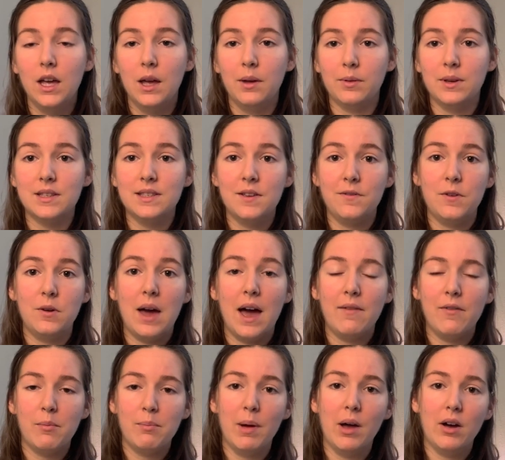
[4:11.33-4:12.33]
Because if you have
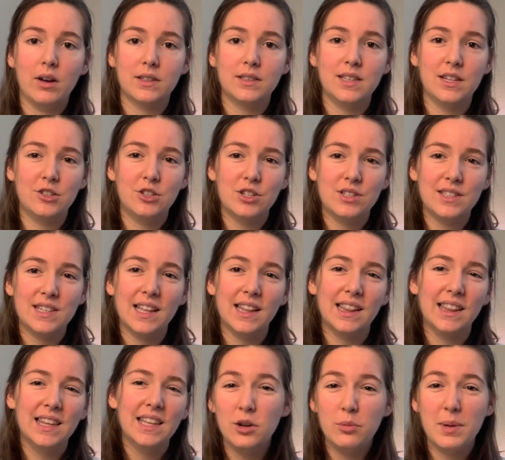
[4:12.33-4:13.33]
a box that's just a
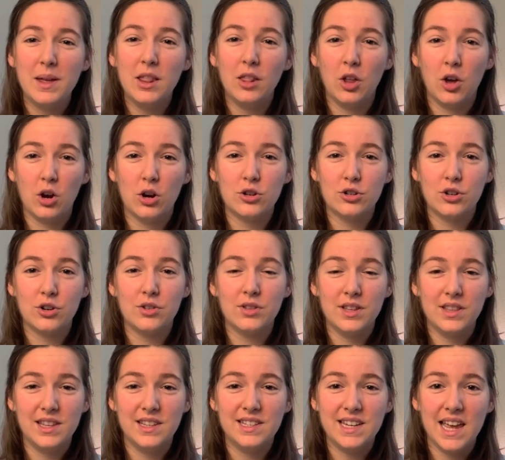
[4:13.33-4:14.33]
little bit larger
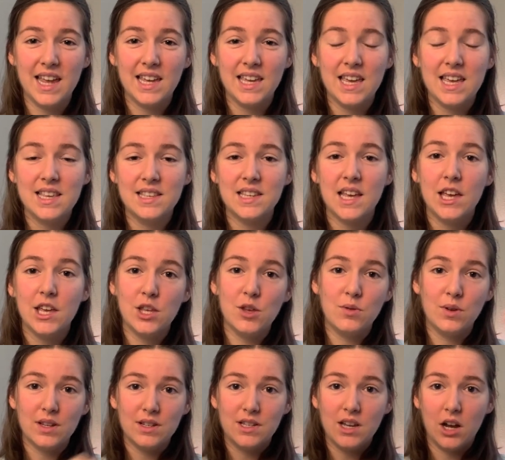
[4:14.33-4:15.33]
than the tank is, you
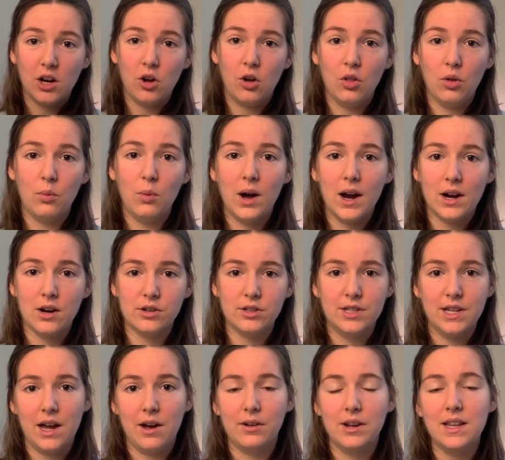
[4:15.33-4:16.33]
can tuck all the wires
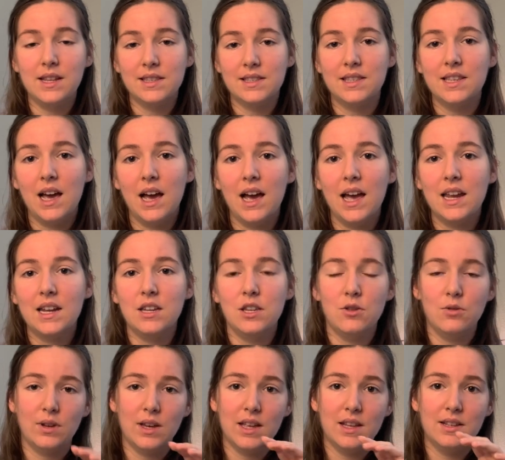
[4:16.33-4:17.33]
down inside, you
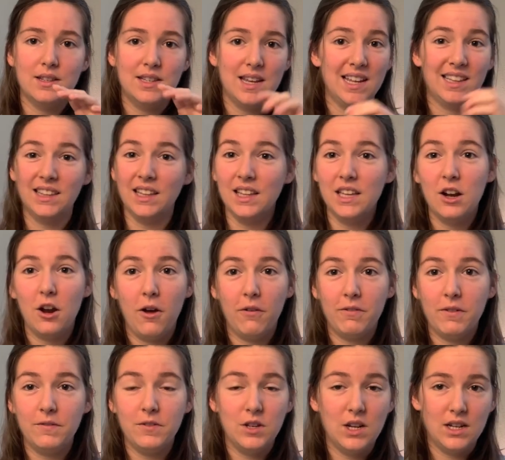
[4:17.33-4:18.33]
can take the lid off
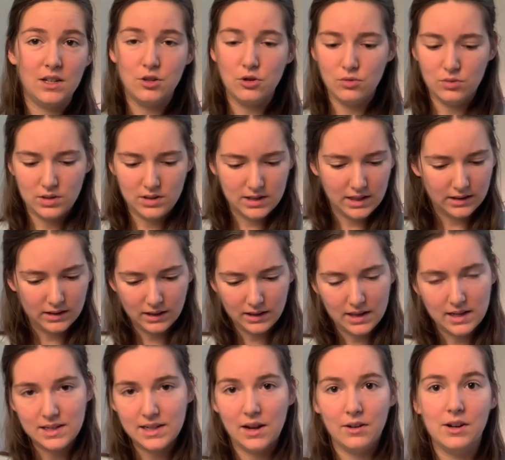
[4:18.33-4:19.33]
if you need to, stick the
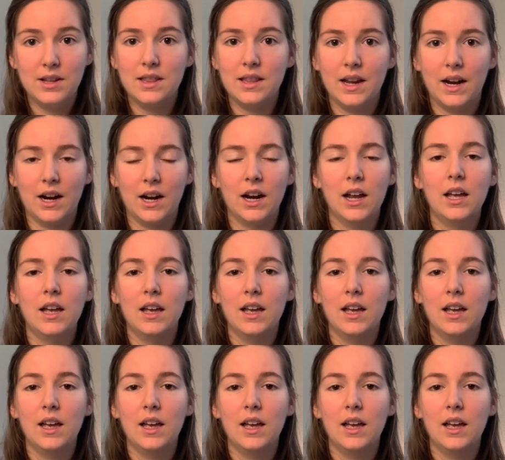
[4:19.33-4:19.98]
lid down in there.